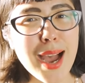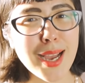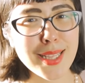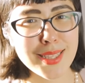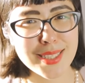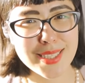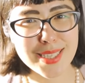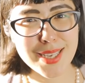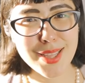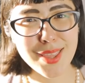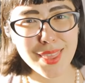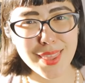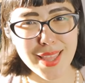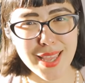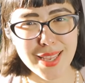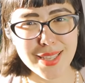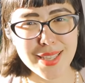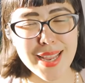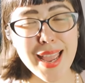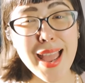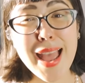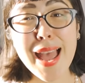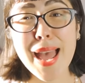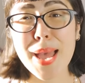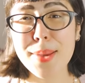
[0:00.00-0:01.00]
Until
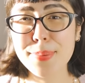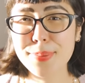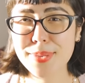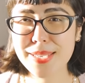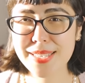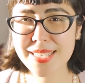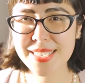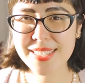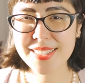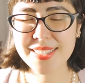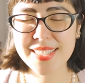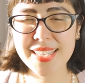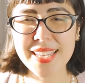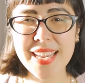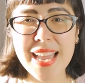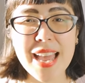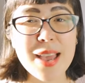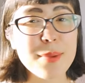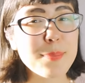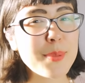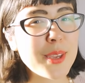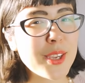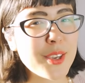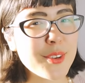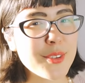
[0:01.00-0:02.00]
then, happy knitting,
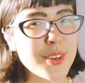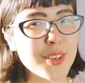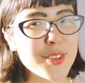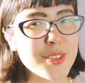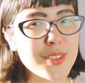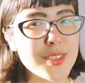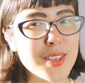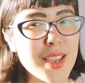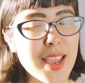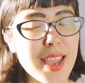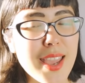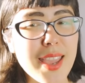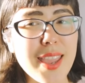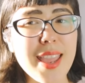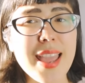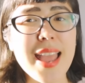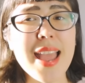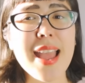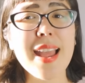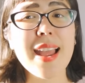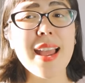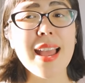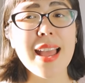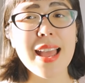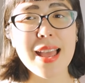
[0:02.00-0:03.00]
happy crochet,
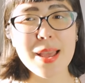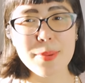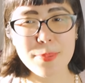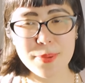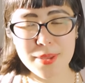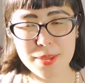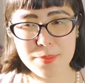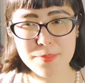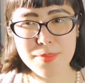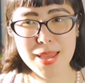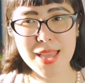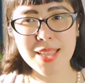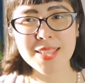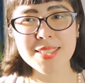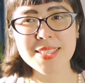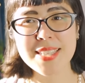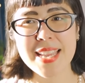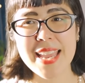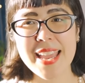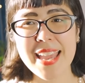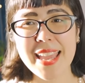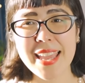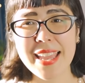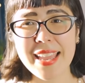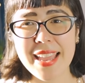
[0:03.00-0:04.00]
happy
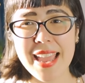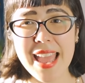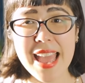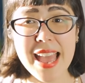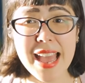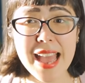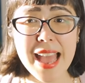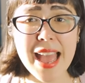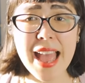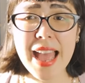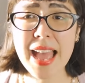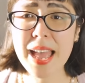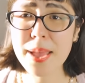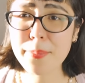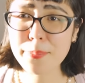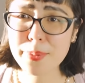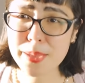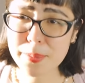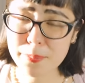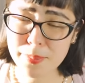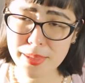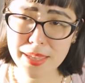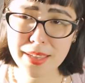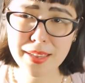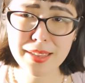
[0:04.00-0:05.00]
mending,
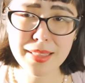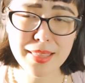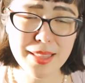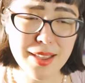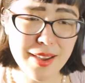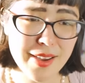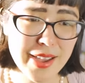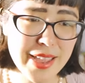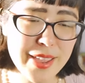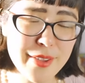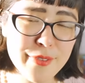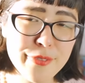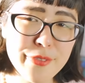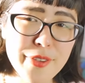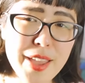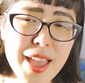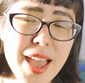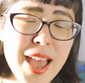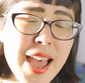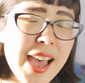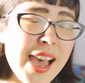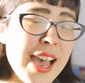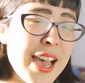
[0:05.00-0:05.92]
happy being alive,